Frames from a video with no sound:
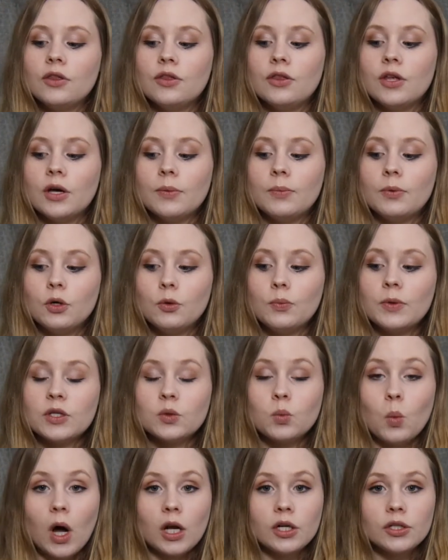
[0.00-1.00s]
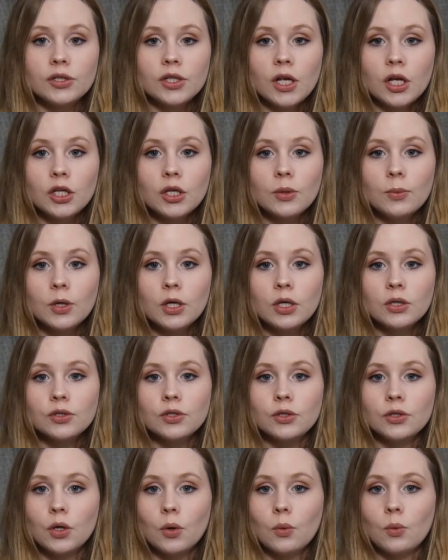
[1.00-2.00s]
the poop is water soluble,
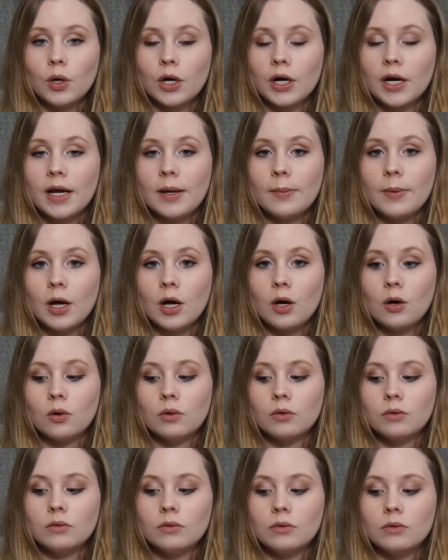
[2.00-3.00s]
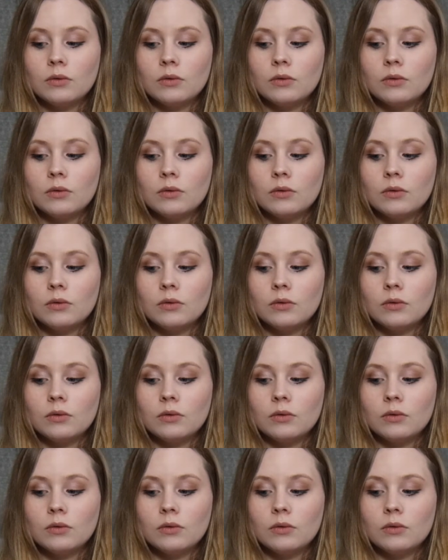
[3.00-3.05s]
so don't worry about